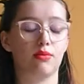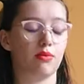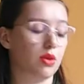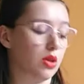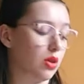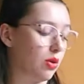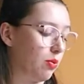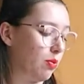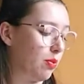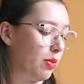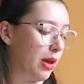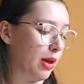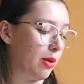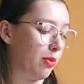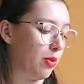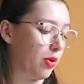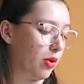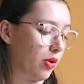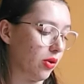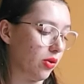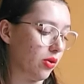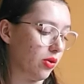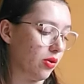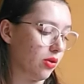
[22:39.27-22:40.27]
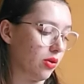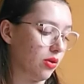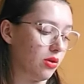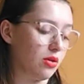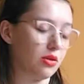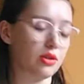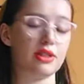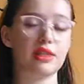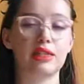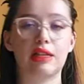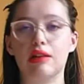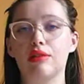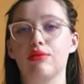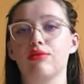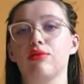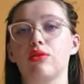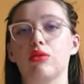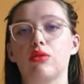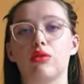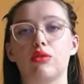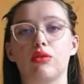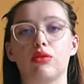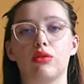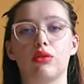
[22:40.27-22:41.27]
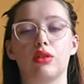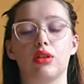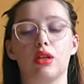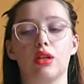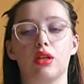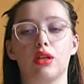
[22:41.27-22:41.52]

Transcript: the paper, the cell phone,